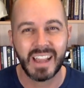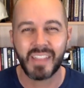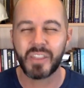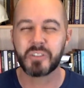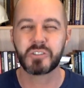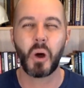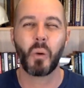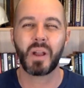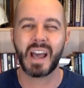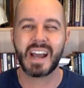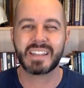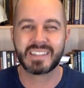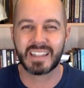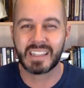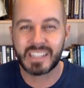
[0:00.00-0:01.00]
There's all
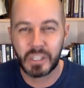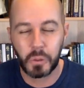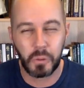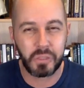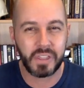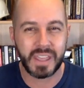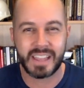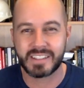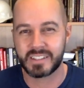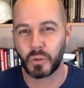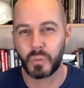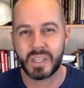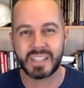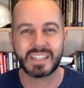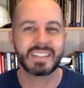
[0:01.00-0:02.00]
kinds of little things that
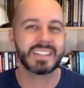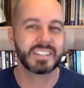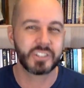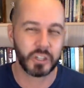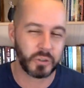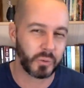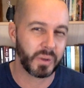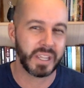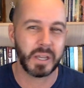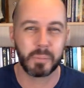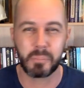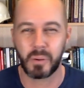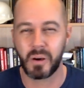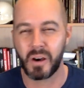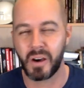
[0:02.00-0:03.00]
we could disagree
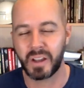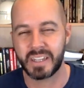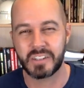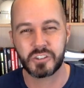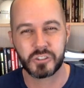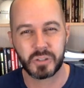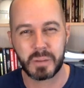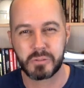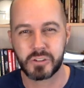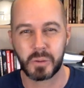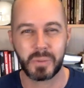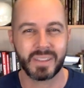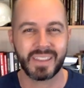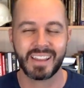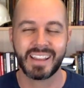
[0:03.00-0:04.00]
upon in Scripture,
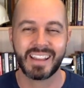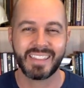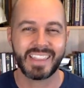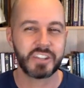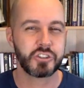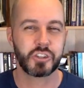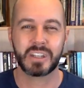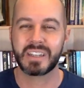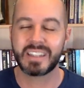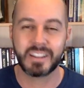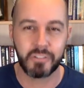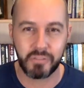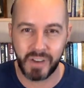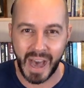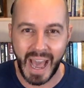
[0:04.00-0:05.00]
but that shouldn't
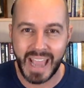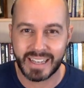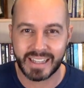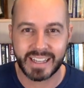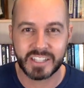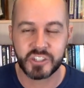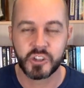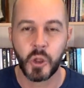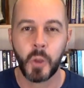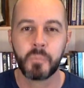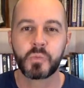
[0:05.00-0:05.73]
divide us.